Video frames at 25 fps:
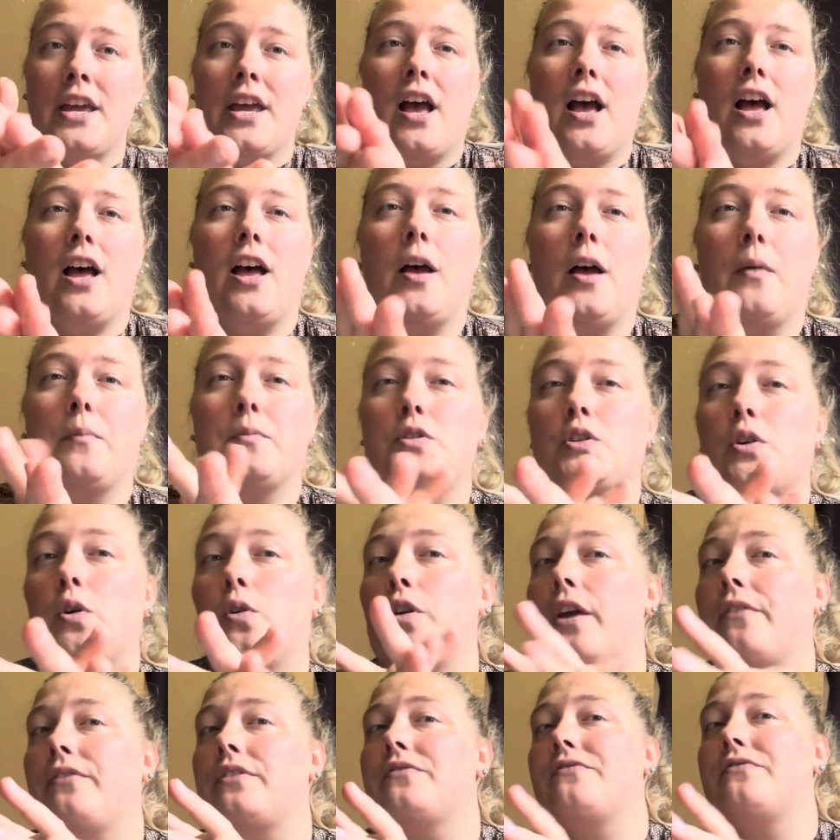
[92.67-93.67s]
So
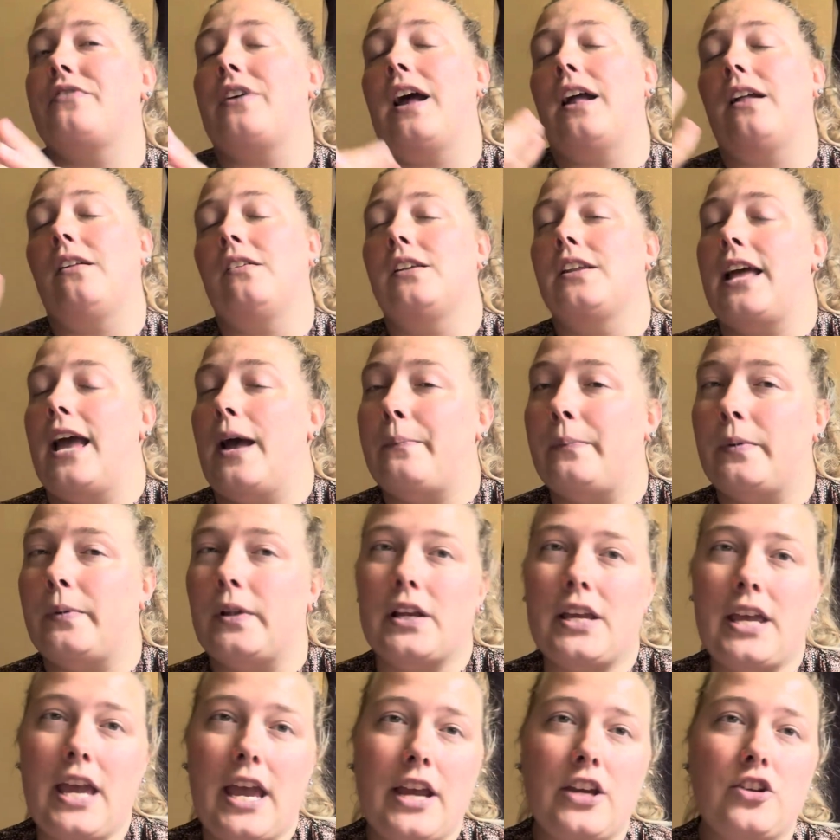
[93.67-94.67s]
you have to file an
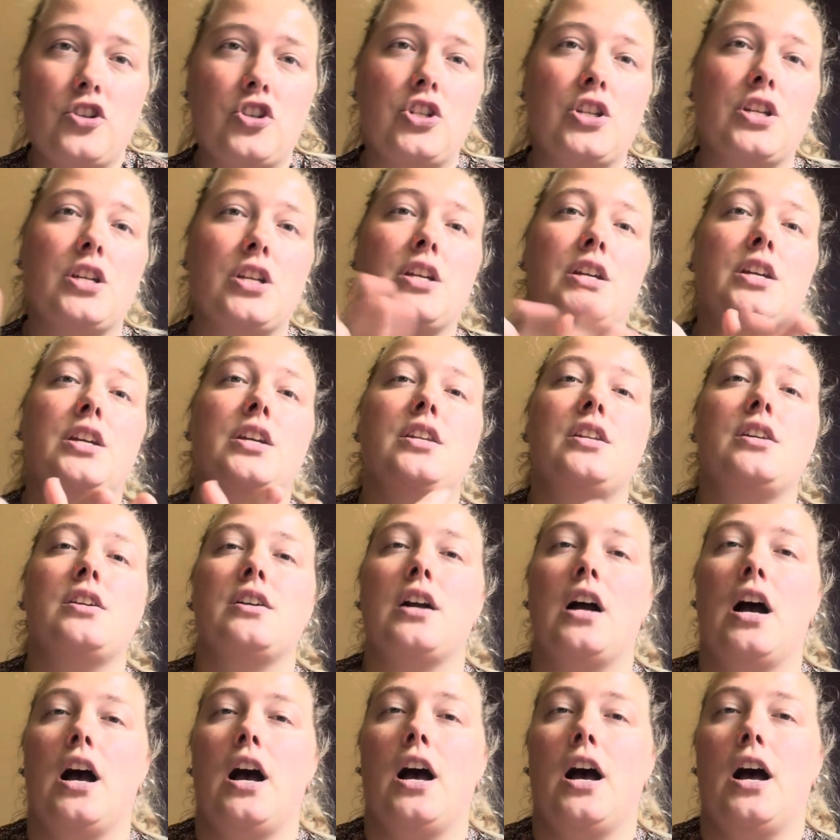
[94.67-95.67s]
application
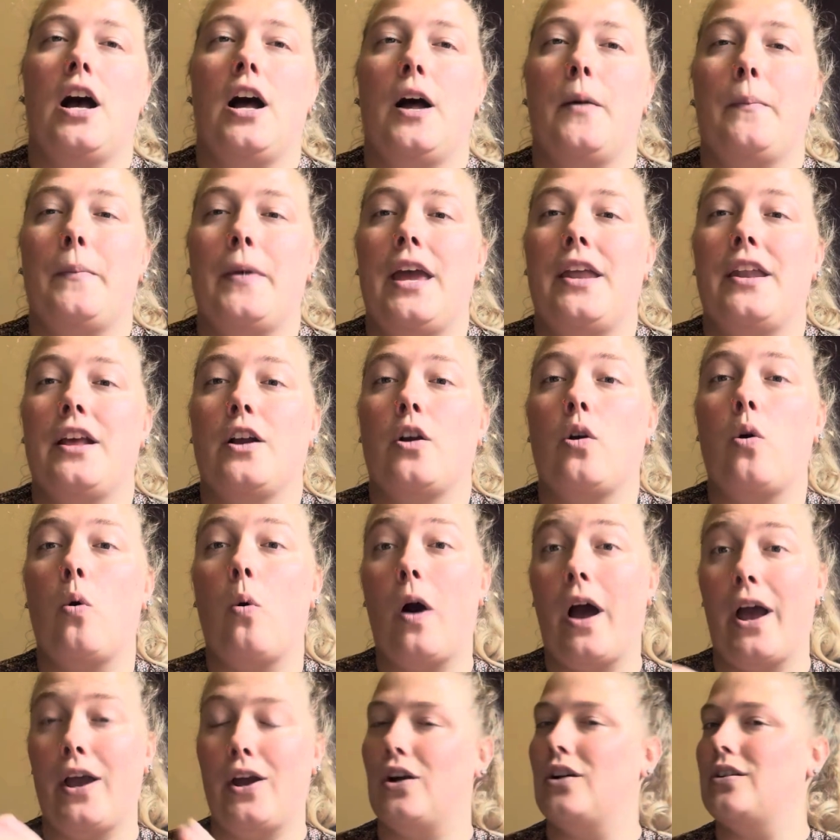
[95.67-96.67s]
and
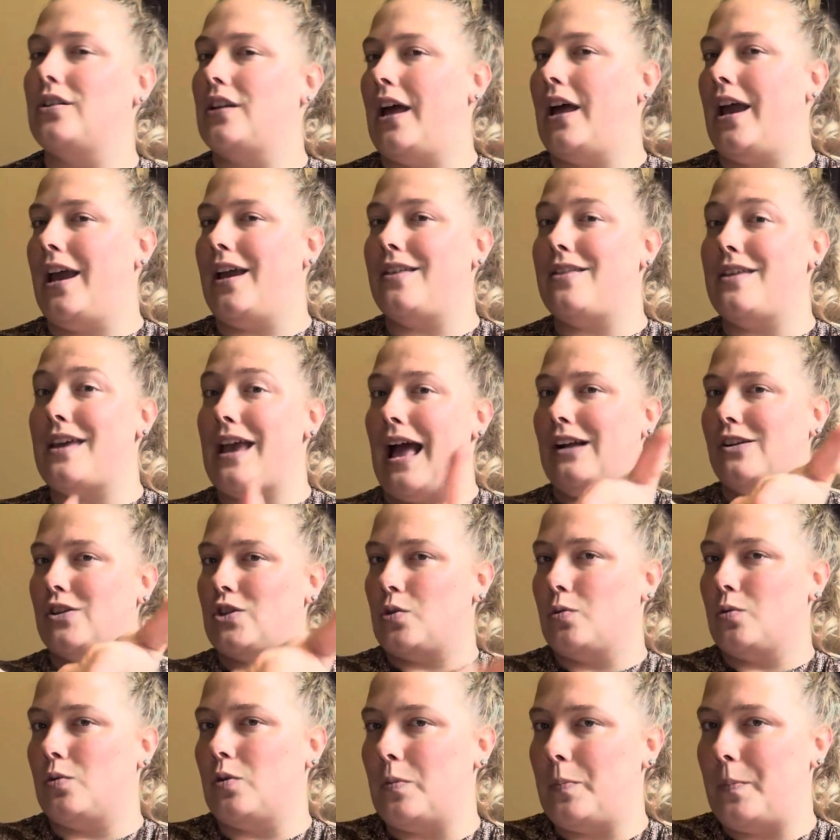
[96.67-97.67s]
acquire the
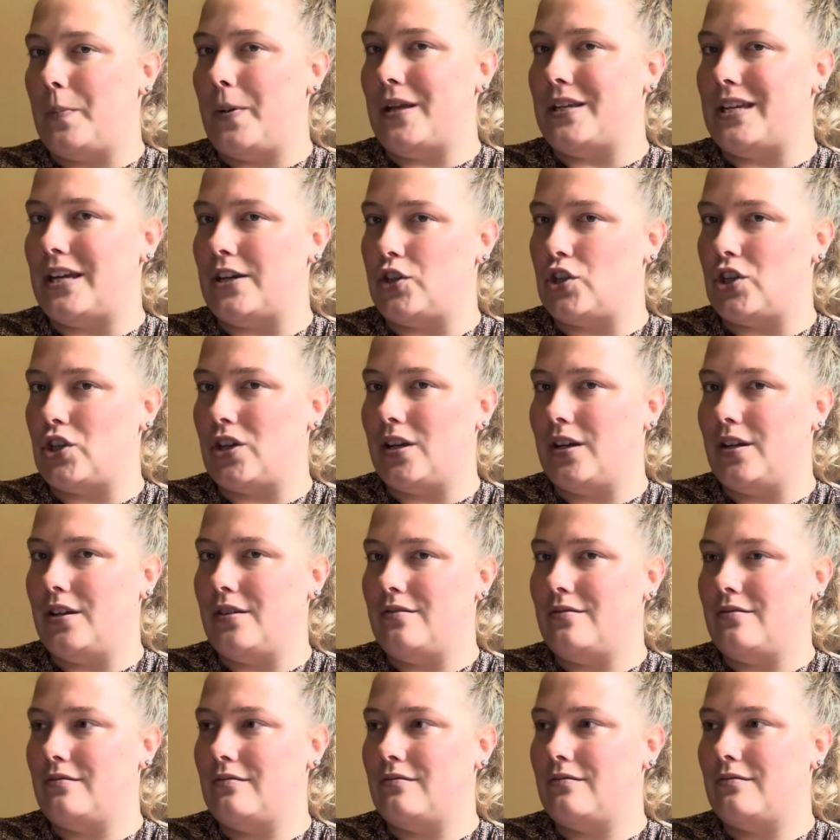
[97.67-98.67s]
actual
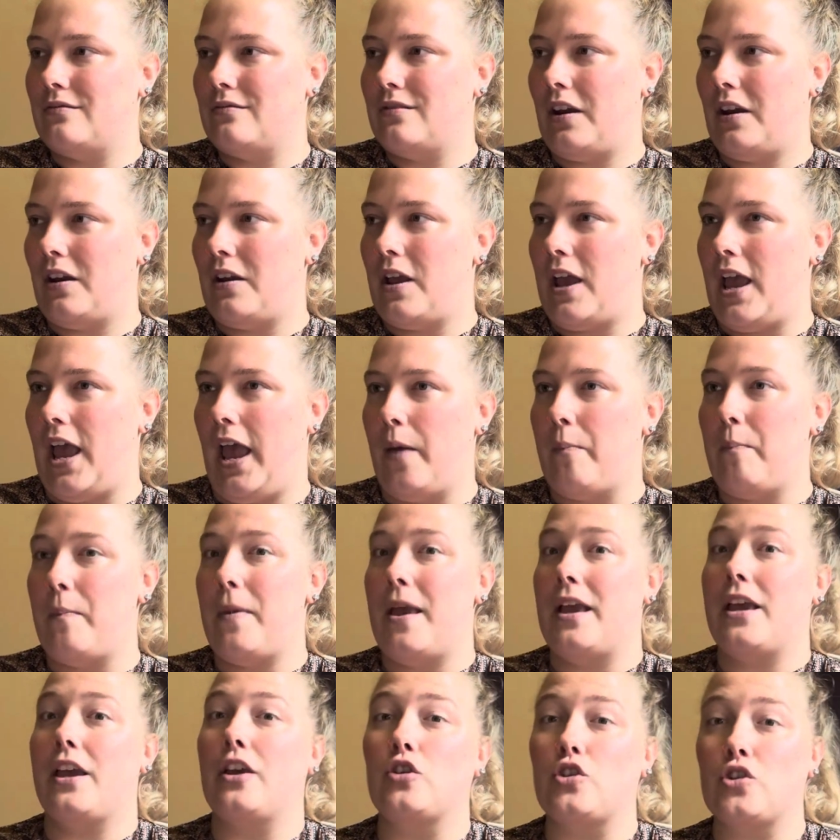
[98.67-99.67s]
petition and
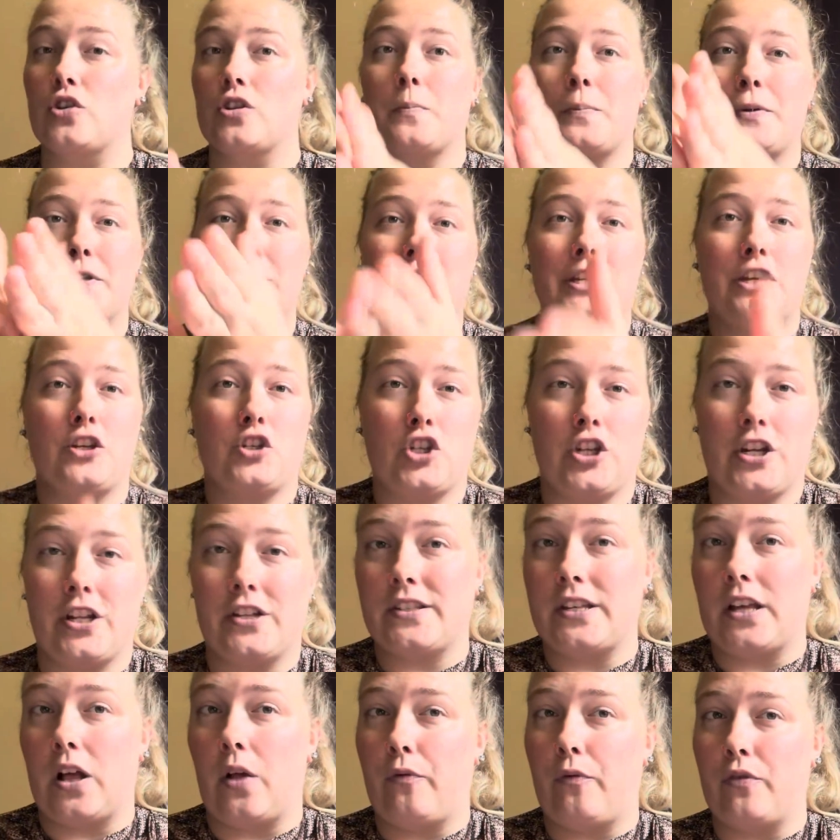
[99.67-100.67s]
making sure the petition
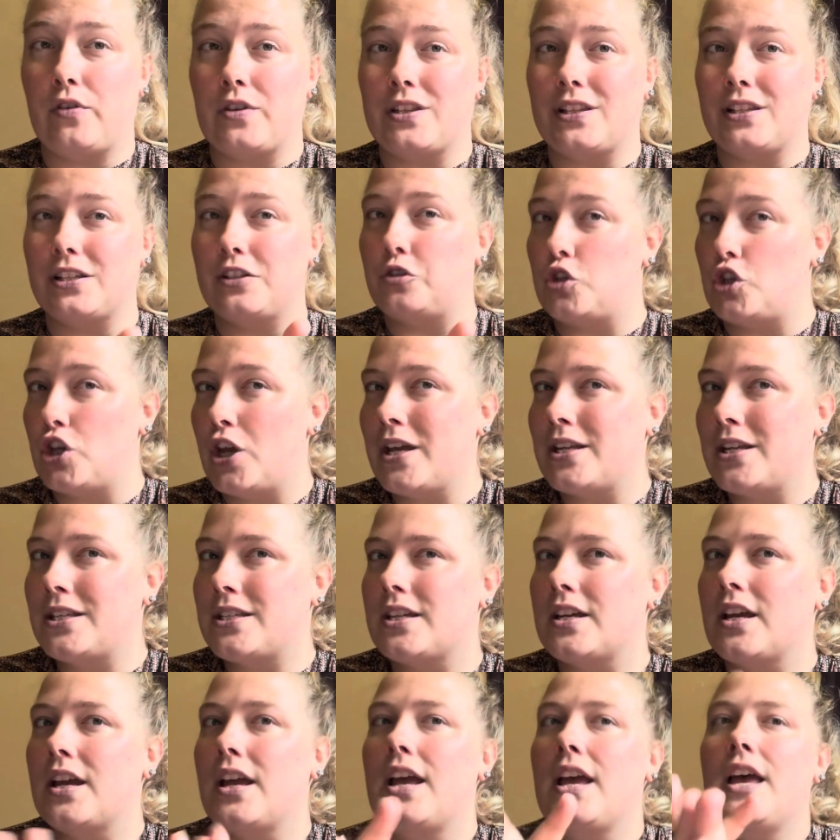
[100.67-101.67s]
itself is legit,
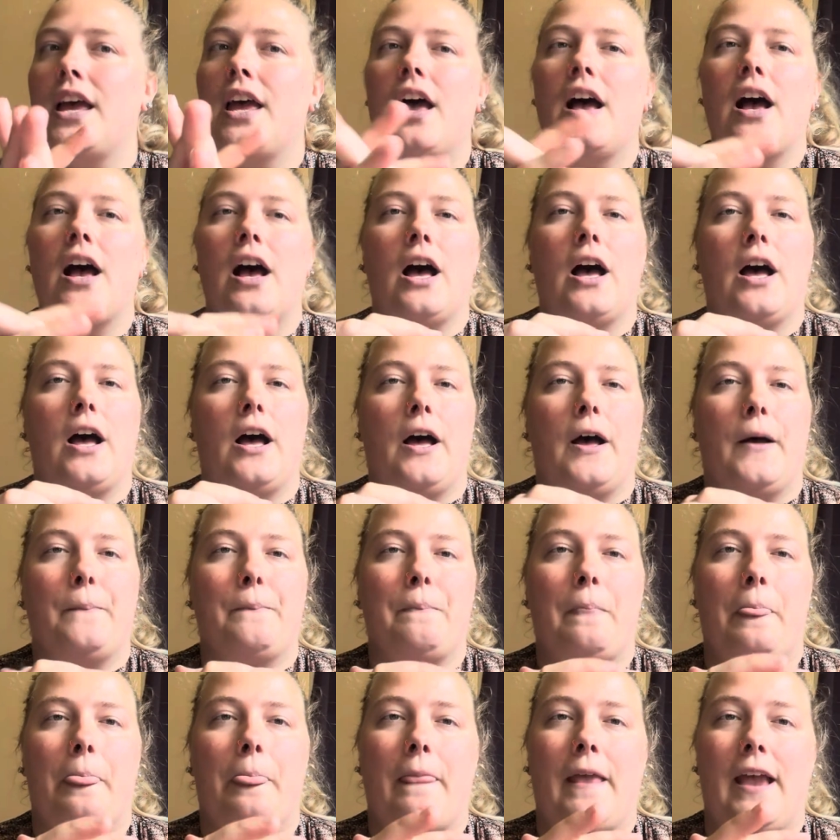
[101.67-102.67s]

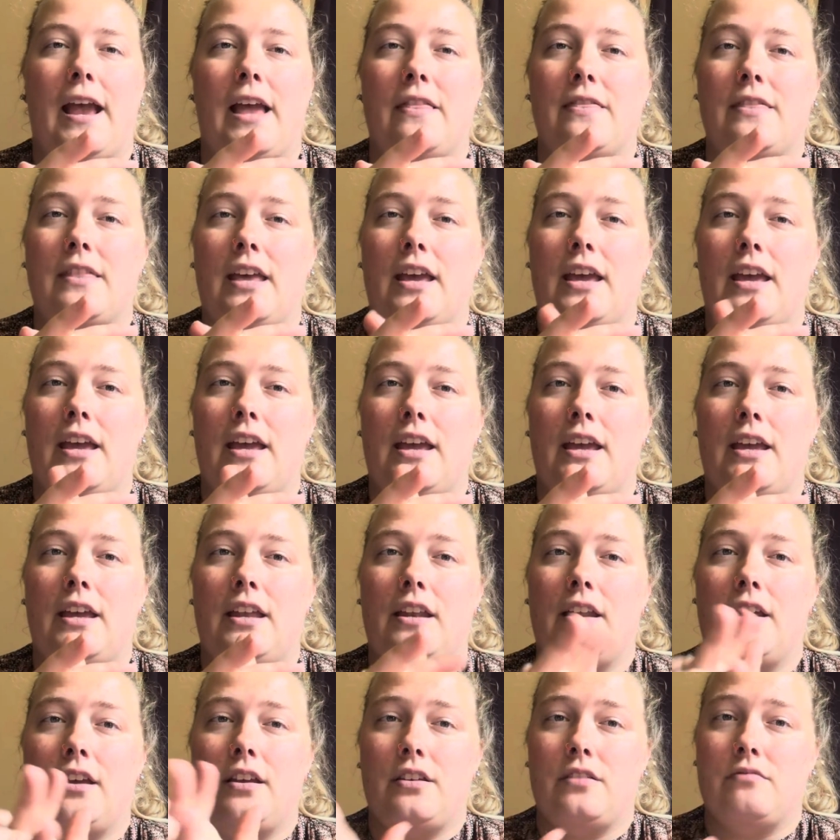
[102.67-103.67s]
and
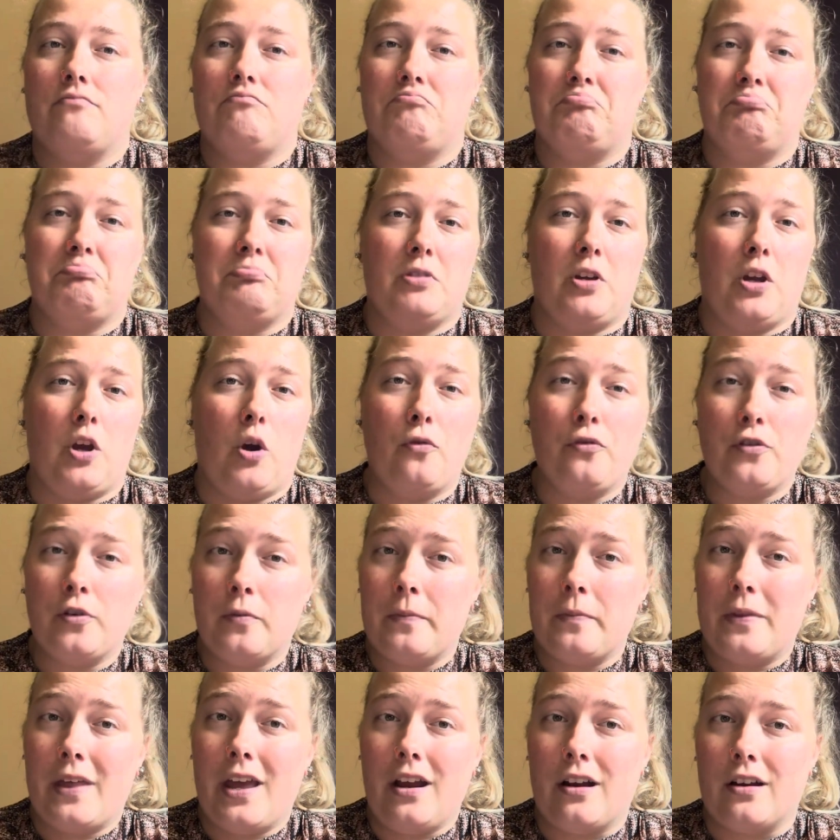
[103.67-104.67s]
then go
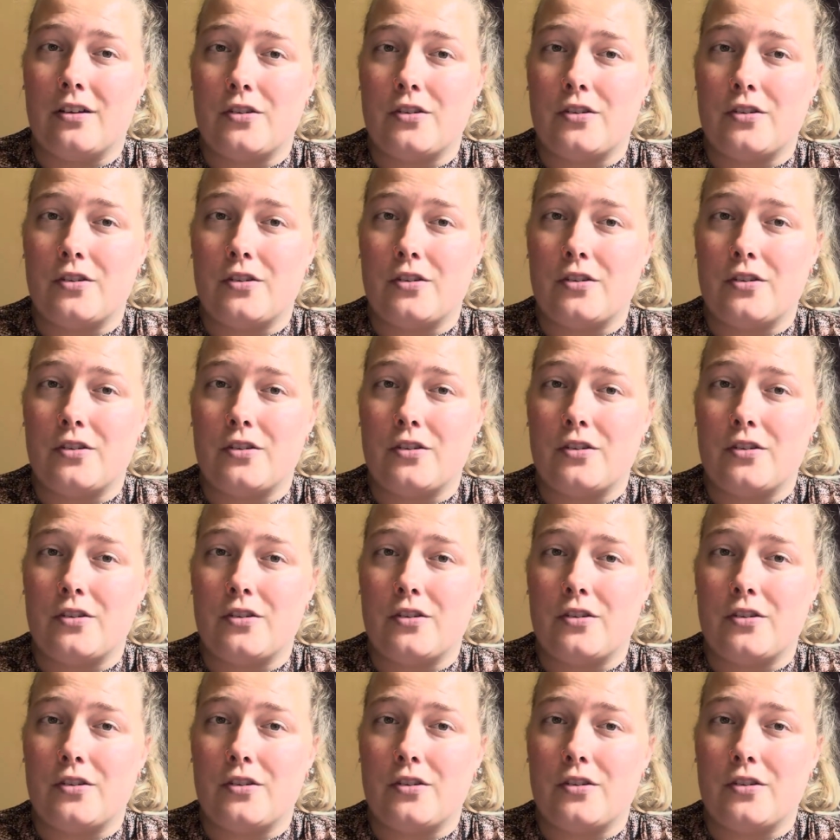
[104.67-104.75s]
from there.